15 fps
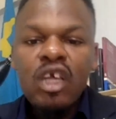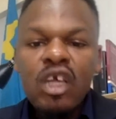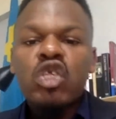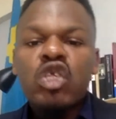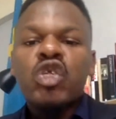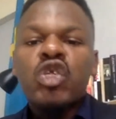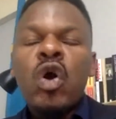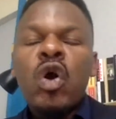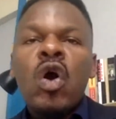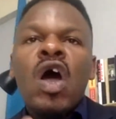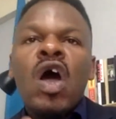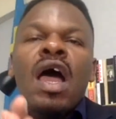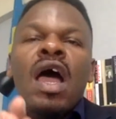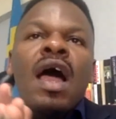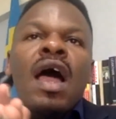
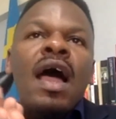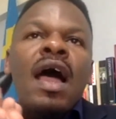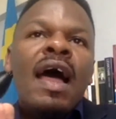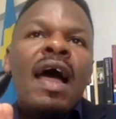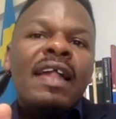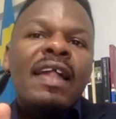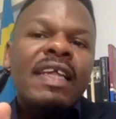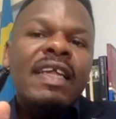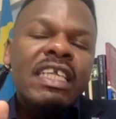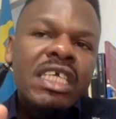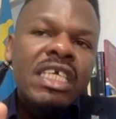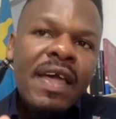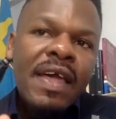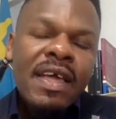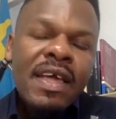So the
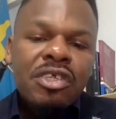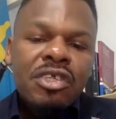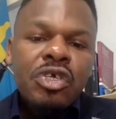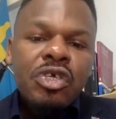GIS